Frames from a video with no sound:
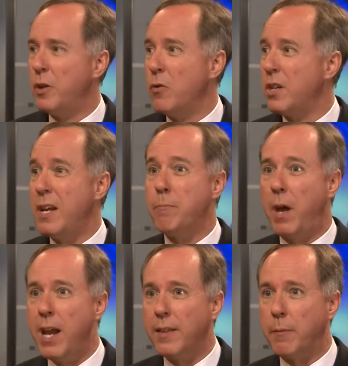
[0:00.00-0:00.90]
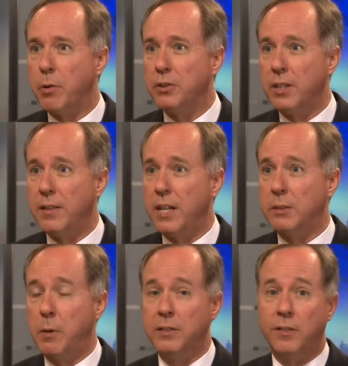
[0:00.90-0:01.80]
we don't keep paying that person at the
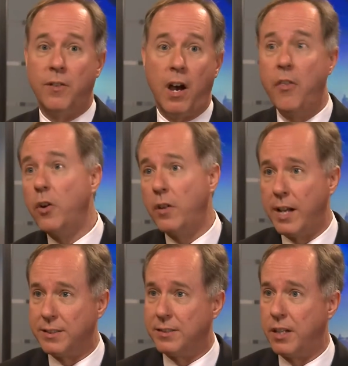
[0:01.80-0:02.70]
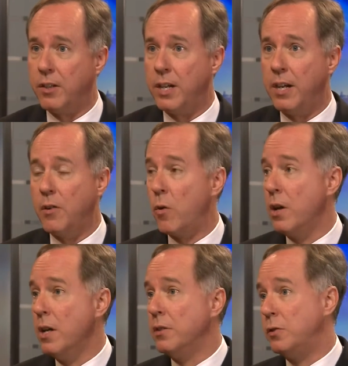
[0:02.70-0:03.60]
expense of other classes that are needed
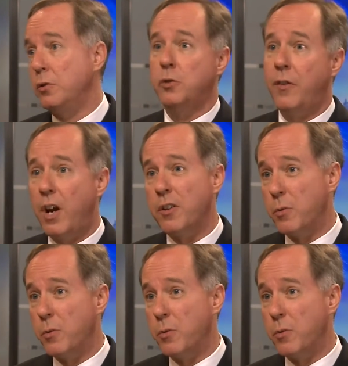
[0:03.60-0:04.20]
or students who have higher